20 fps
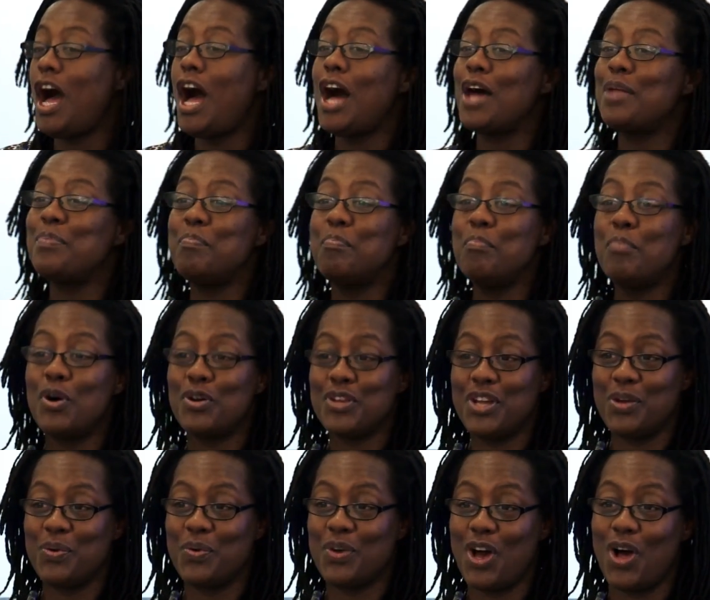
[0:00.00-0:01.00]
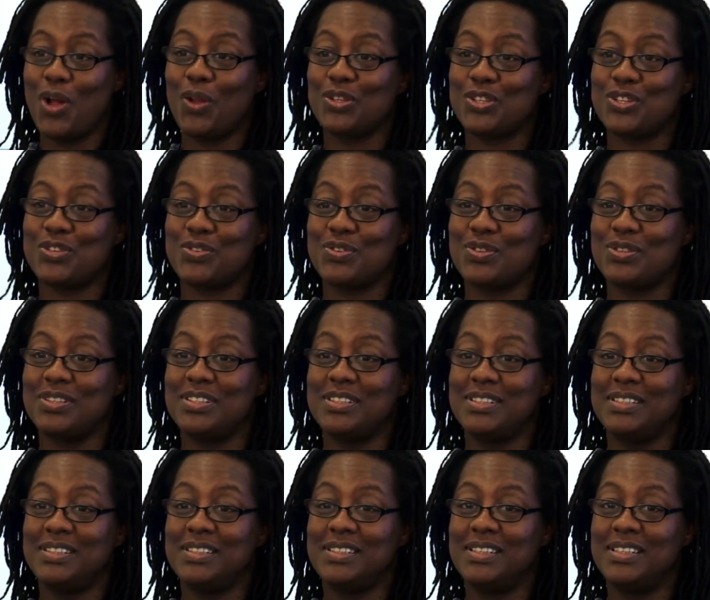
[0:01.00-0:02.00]
And monocultural
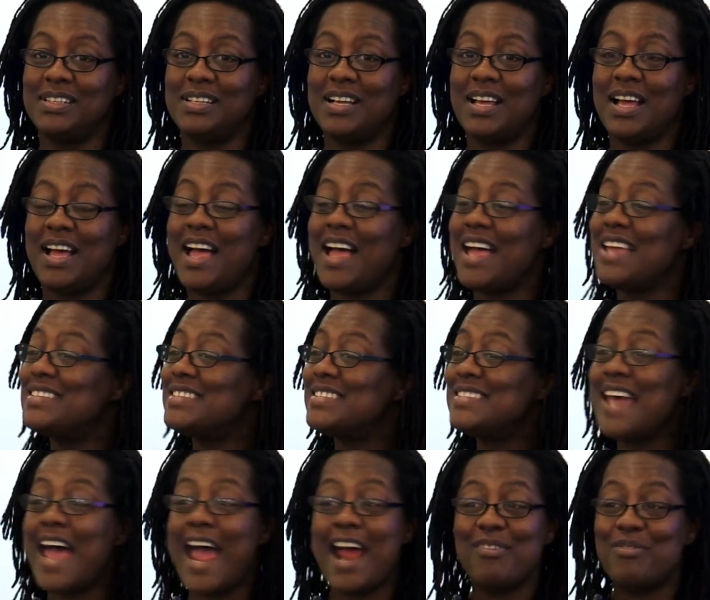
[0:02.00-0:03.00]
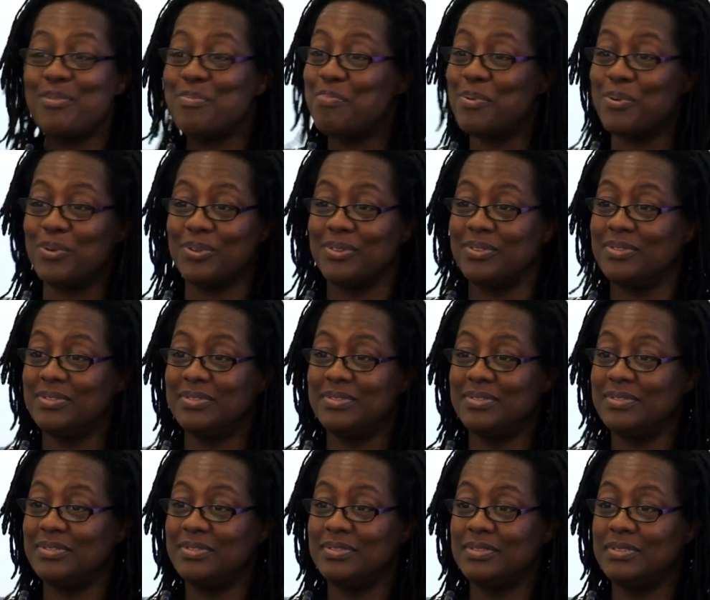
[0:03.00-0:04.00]
is terrible.
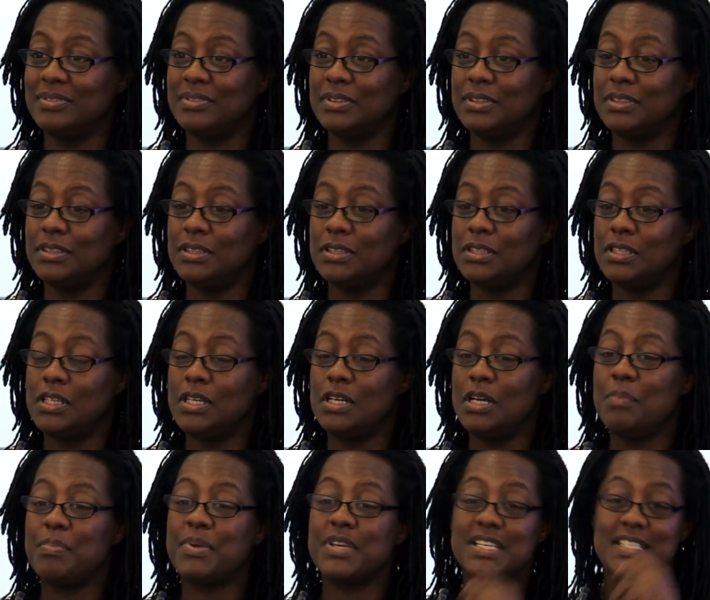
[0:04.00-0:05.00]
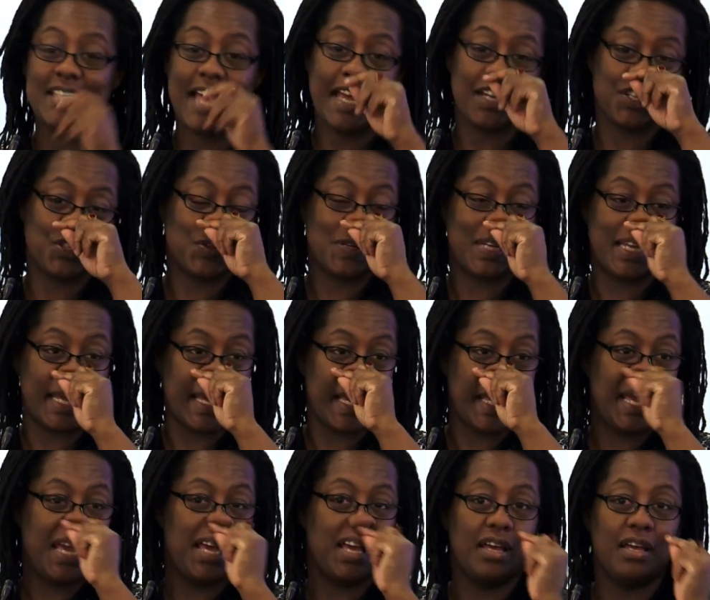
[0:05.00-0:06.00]
Because
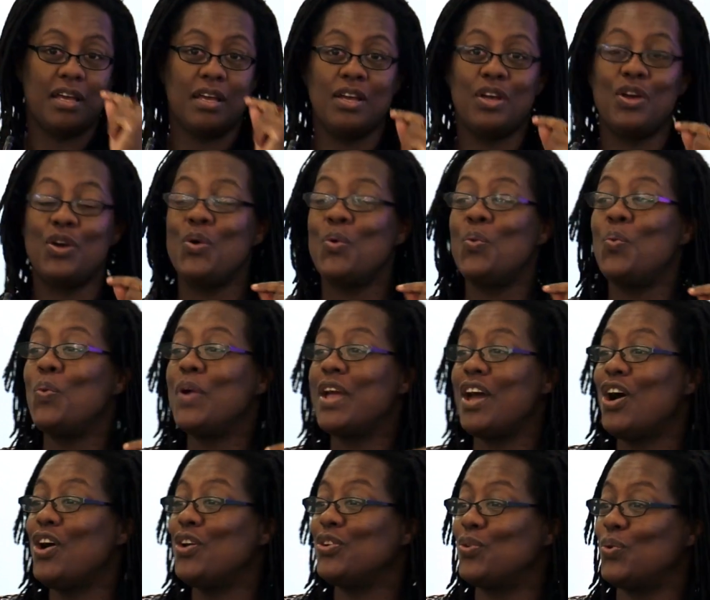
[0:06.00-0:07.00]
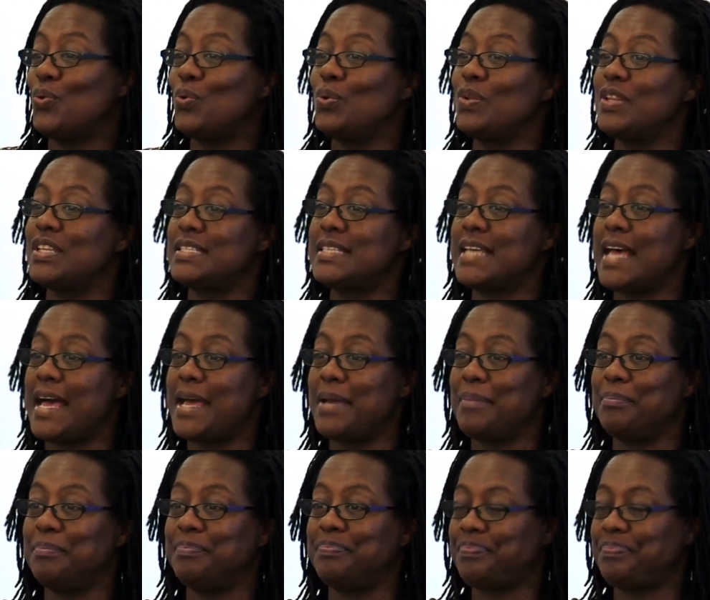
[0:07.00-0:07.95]
actually, we aren't all the same.